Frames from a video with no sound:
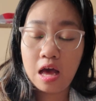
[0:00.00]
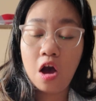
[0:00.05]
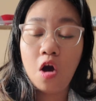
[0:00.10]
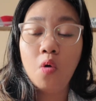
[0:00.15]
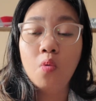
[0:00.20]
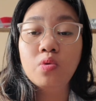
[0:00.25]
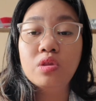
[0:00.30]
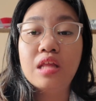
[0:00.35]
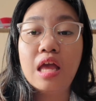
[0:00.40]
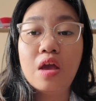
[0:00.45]

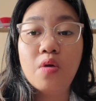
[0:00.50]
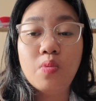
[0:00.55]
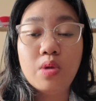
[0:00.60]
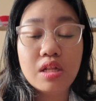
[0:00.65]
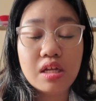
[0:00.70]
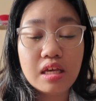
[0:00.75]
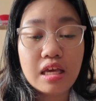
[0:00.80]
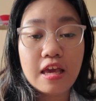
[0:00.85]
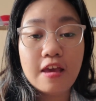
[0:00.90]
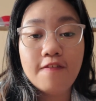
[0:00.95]
They will
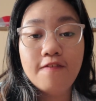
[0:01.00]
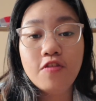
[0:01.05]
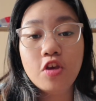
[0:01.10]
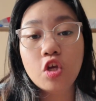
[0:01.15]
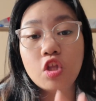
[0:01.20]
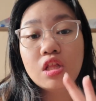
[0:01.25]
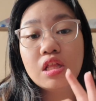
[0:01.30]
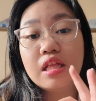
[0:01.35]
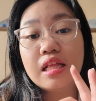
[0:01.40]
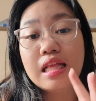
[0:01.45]
give you
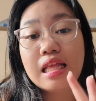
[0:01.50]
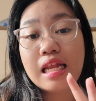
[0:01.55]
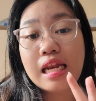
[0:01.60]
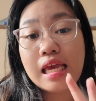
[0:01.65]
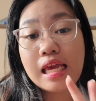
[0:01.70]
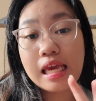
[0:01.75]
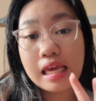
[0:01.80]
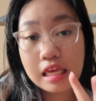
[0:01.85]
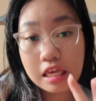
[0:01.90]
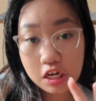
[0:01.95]

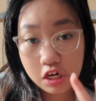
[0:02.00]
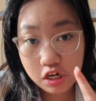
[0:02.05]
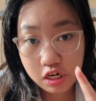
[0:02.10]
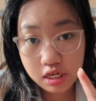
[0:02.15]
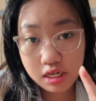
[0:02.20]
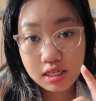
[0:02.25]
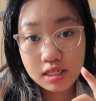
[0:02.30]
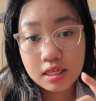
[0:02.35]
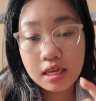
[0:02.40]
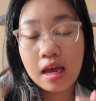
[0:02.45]
3
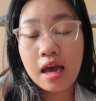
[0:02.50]
years